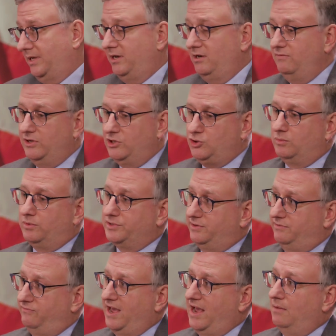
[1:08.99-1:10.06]
Individuals
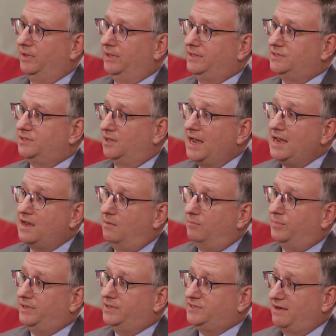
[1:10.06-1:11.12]
and families, like
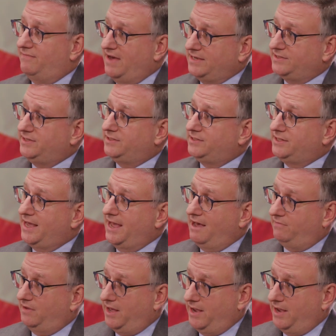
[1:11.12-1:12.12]
companies, have assets and they have